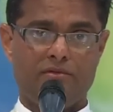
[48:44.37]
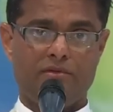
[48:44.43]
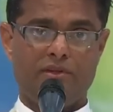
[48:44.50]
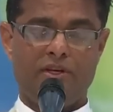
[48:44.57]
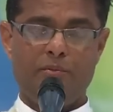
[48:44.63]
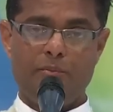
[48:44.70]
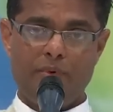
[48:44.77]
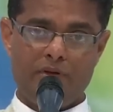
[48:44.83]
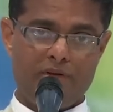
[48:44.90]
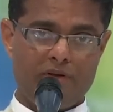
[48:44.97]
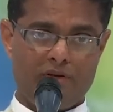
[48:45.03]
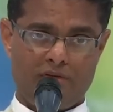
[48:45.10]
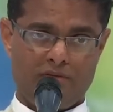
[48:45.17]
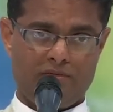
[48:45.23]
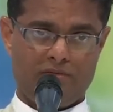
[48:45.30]

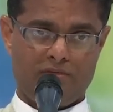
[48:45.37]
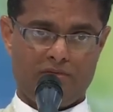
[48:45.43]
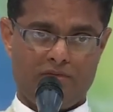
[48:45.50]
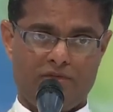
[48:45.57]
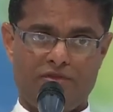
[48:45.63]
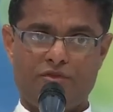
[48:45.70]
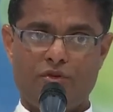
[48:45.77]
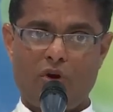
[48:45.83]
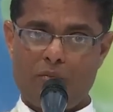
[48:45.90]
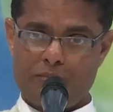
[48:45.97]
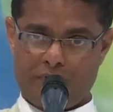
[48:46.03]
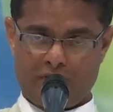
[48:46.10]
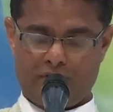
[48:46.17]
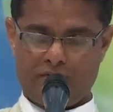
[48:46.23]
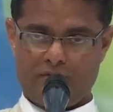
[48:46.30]
impeded,
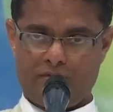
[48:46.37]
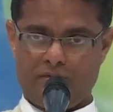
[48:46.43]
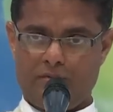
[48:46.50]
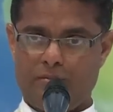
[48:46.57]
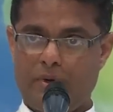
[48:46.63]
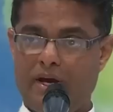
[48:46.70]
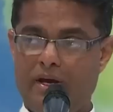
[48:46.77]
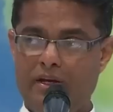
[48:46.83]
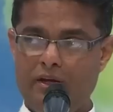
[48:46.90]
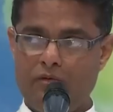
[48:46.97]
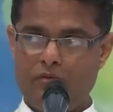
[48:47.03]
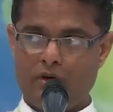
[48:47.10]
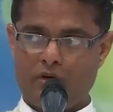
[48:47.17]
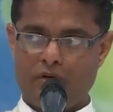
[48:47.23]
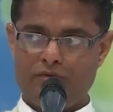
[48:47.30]
stopped by any
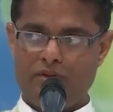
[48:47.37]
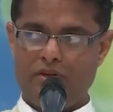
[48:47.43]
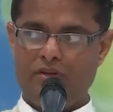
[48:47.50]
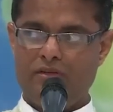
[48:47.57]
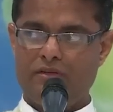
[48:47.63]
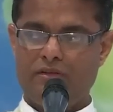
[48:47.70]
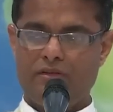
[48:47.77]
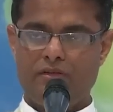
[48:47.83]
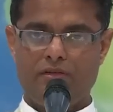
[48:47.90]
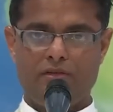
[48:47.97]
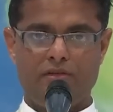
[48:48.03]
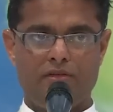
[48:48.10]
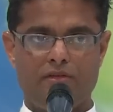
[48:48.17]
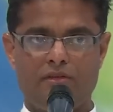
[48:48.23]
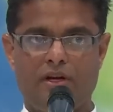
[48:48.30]
one of these
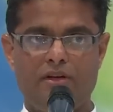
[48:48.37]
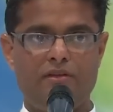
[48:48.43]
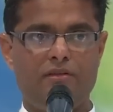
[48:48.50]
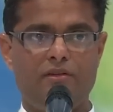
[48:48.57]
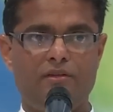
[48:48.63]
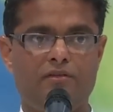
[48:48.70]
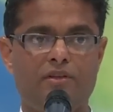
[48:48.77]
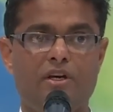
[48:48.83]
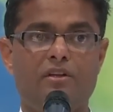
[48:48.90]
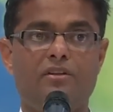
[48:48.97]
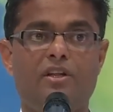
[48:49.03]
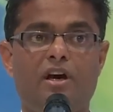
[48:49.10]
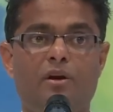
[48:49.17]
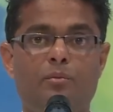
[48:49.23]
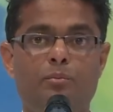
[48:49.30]
side scenes.
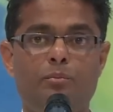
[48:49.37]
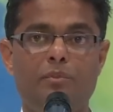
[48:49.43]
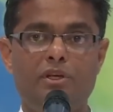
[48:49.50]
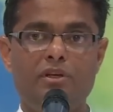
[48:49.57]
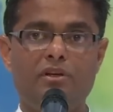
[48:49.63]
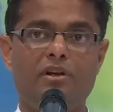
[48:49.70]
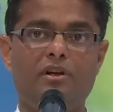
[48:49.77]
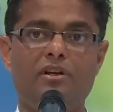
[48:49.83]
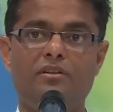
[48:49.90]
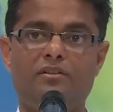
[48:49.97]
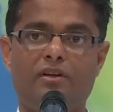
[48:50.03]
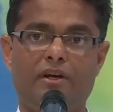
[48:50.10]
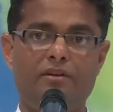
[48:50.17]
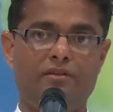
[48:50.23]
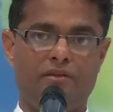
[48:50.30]
They are merely
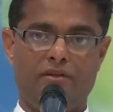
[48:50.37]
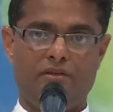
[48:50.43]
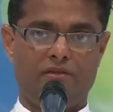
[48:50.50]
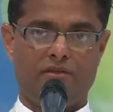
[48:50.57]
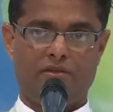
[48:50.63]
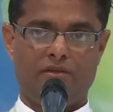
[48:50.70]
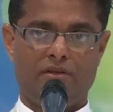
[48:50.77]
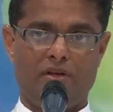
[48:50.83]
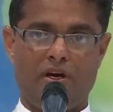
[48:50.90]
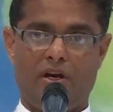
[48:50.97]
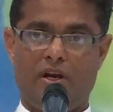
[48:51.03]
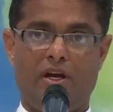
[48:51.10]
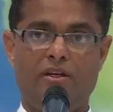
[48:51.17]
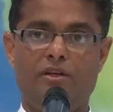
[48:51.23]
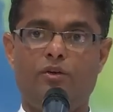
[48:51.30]
side scenes. And
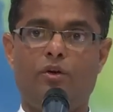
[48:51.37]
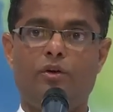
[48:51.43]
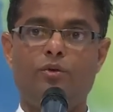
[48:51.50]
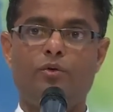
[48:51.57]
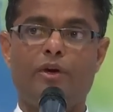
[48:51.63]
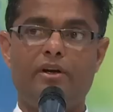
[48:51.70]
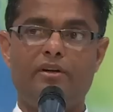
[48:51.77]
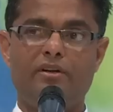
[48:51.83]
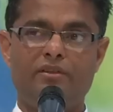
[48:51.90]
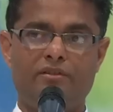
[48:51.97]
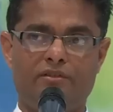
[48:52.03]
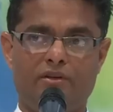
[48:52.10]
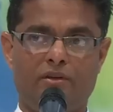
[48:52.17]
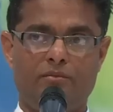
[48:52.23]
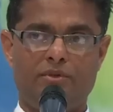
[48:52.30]
I need not to get
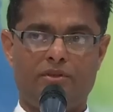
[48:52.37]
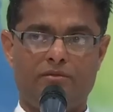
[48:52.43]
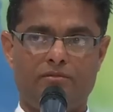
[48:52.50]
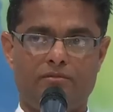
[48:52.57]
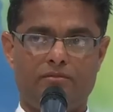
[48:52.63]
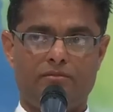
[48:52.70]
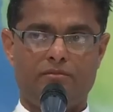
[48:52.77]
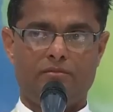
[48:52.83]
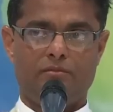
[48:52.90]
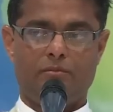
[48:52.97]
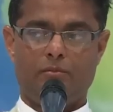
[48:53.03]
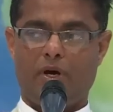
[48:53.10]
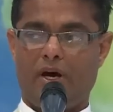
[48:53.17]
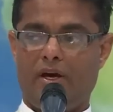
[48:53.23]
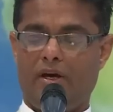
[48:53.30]
disturbed
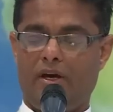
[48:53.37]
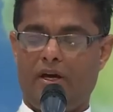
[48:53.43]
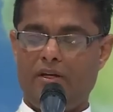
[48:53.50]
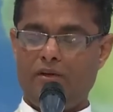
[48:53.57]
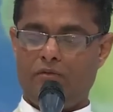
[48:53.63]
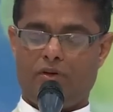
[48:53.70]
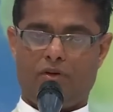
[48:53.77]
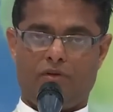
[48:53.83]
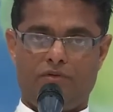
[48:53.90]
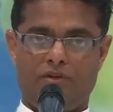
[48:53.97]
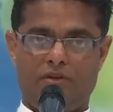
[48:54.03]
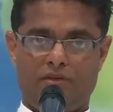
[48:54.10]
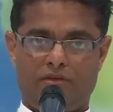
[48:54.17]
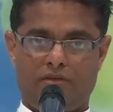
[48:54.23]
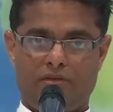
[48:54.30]
by any one of
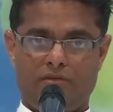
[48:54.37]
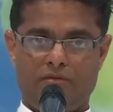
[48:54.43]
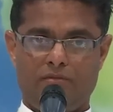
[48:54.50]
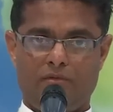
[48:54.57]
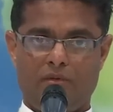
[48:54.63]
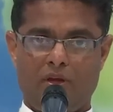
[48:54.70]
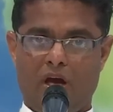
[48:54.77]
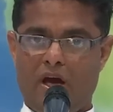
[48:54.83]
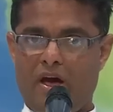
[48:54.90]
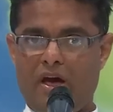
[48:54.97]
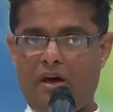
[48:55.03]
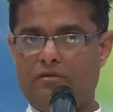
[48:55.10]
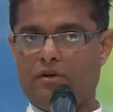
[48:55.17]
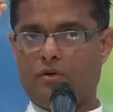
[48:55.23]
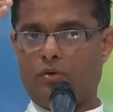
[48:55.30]
this. I
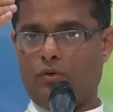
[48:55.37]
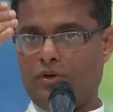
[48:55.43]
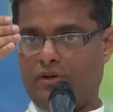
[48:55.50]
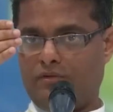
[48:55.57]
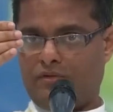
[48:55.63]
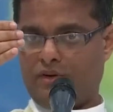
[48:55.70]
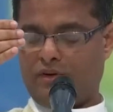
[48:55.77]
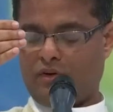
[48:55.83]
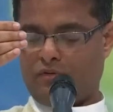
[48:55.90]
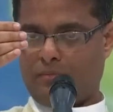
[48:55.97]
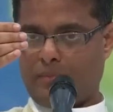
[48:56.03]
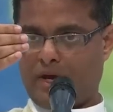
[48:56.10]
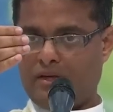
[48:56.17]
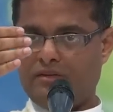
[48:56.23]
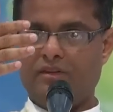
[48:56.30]
have a goal in front of
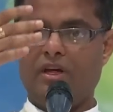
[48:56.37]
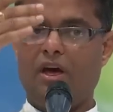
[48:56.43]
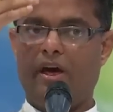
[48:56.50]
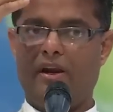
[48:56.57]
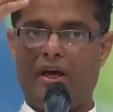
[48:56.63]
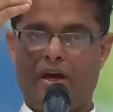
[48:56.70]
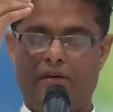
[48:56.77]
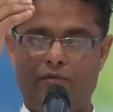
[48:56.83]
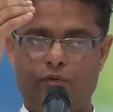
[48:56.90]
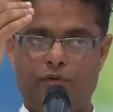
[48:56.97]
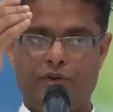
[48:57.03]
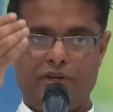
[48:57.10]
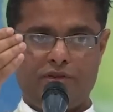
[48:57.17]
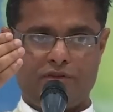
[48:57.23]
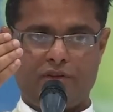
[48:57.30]
my eyes and I have to
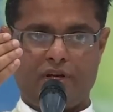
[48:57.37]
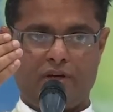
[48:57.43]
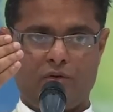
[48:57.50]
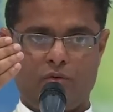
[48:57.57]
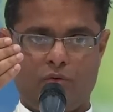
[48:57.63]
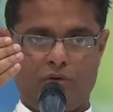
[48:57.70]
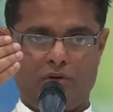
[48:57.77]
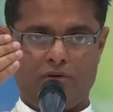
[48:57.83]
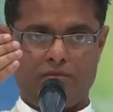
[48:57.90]
reach that goal.